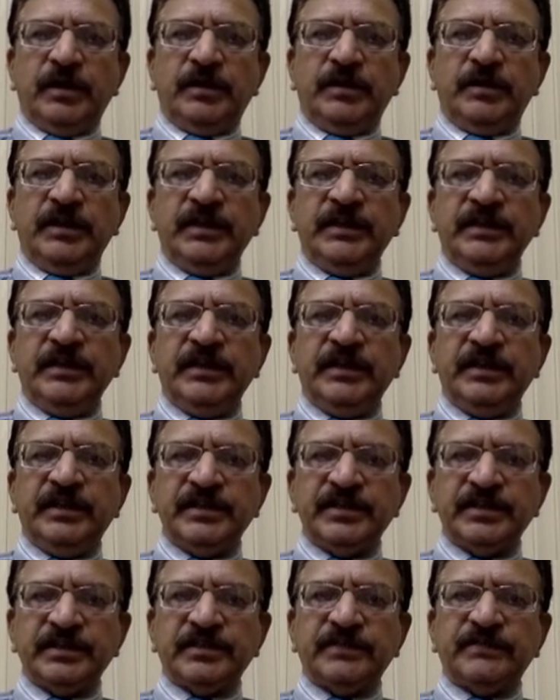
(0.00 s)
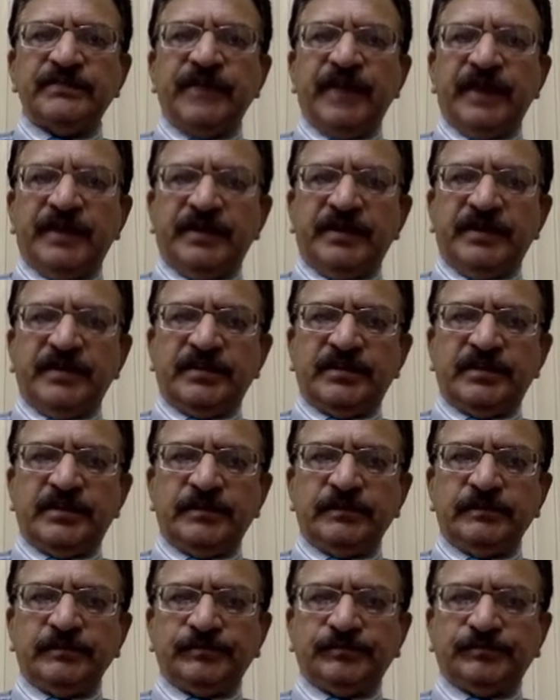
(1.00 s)
Then the risk factors,
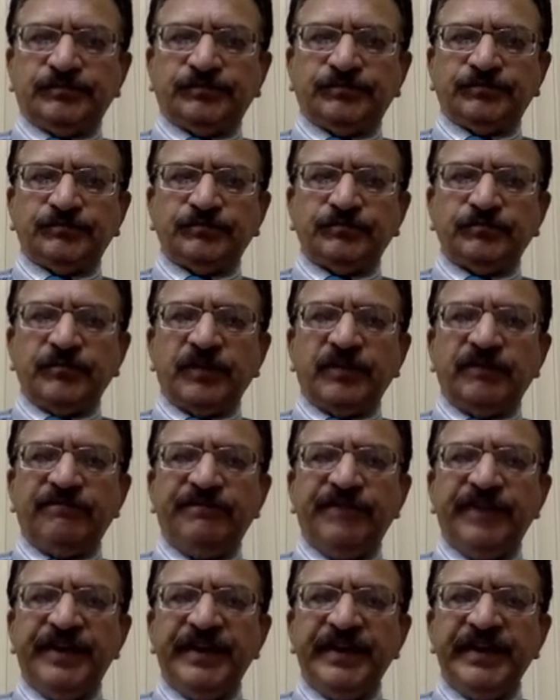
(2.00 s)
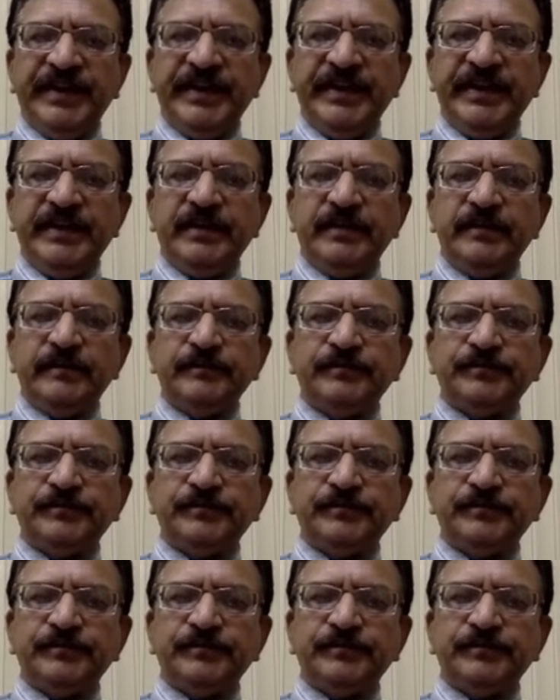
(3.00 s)
fatigue,